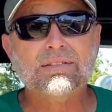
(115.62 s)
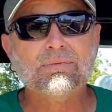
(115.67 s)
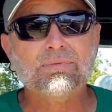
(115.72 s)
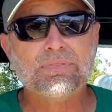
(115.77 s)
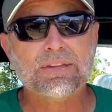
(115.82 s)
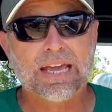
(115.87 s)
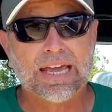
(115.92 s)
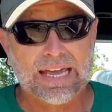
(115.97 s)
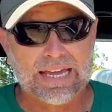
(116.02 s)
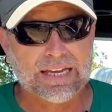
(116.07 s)

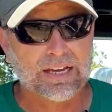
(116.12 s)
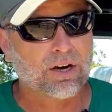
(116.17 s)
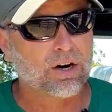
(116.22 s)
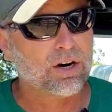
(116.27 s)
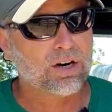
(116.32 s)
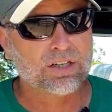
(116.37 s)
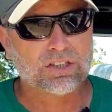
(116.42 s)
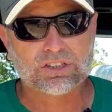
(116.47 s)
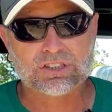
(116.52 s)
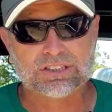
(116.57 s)
AR
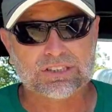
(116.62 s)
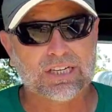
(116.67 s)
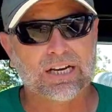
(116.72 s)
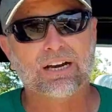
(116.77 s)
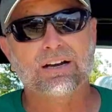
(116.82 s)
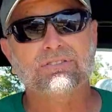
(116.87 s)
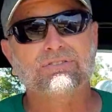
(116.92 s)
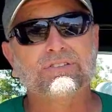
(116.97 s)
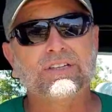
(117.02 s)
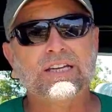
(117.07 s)

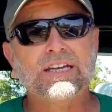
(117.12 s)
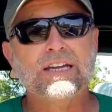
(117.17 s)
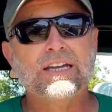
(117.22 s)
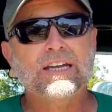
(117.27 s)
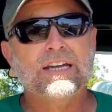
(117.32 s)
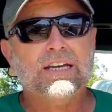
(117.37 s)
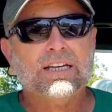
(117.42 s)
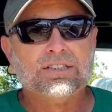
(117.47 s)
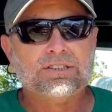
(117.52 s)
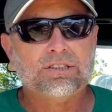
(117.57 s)
stuff.
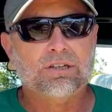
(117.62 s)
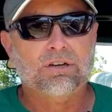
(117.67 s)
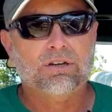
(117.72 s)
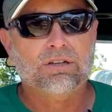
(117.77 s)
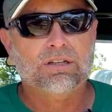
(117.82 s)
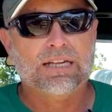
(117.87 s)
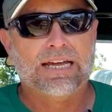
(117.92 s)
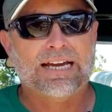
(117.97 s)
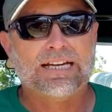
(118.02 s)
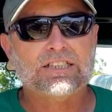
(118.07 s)
So
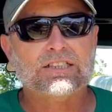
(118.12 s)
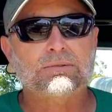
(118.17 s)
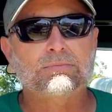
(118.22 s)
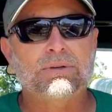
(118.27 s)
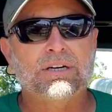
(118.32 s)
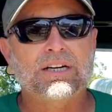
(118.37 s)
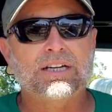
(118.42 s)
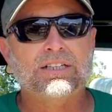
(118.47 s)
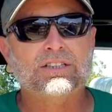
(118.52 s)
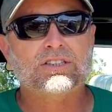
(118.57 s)
last
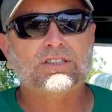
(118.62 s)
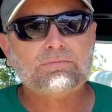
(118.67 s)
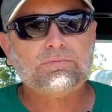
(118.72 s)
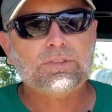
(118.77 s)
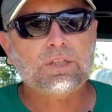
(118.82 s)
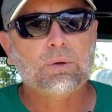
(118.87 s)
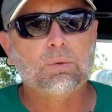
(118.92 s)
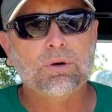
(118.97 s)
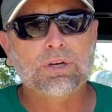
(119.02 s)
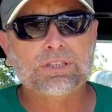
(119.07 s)
month's
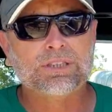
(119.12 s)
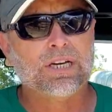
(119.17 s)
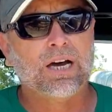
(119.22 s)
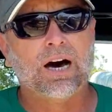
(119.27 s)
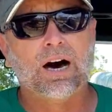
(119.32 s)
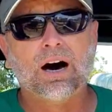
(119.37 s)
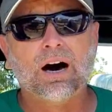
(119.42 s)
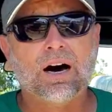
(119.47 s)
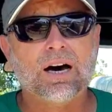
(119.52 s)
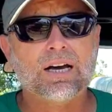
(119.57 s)
was an
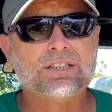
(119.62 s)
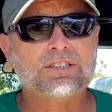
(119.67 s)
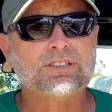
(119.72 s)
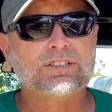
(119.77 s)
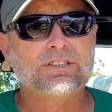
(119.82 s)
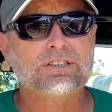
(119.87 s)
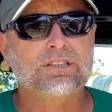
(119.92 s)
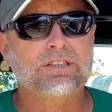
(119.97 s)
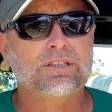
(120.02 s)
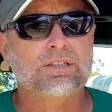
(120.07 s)

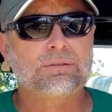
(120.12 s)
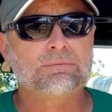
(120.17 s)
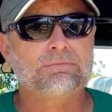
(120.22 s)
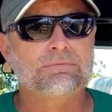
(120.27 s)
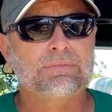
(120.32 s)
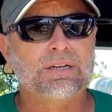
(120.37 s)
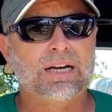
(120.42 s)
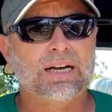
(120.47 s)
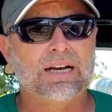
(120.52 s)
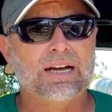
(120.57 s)
awesome
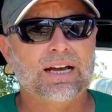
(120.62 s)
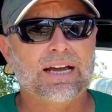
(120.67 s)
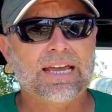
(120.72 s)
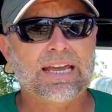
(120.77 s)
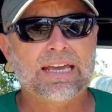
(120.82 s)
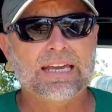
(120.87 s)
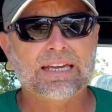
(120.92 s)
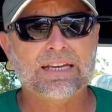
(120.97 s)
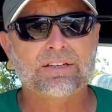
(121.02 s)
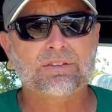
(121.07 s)

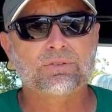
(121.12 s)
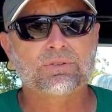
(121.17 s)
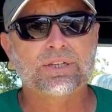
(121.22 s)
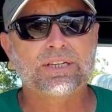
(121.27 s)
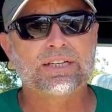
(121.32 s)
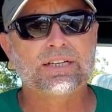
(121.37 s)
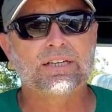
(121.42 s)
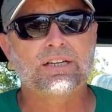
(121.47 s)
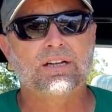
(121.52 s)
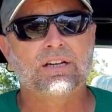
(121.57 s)

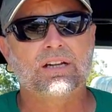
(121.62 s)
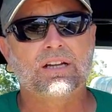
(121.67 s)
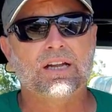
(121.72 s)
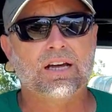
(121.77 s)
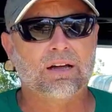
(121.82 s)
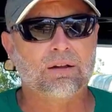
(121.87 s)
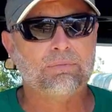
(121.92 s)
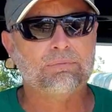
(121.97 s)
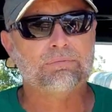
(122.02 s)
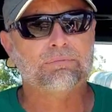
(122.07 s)
handrail.
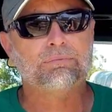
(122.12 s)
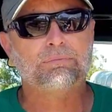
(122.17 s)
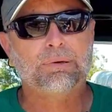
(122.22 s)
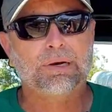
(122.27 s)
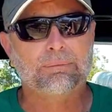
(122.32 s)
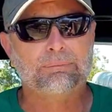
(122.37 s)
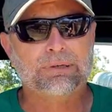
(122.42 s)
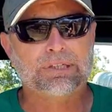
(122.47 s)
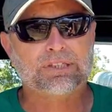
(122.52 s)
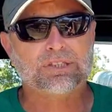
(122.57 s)
I'll put a
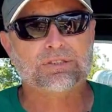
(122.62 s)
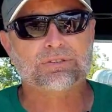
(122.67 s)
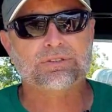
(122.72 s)
picture in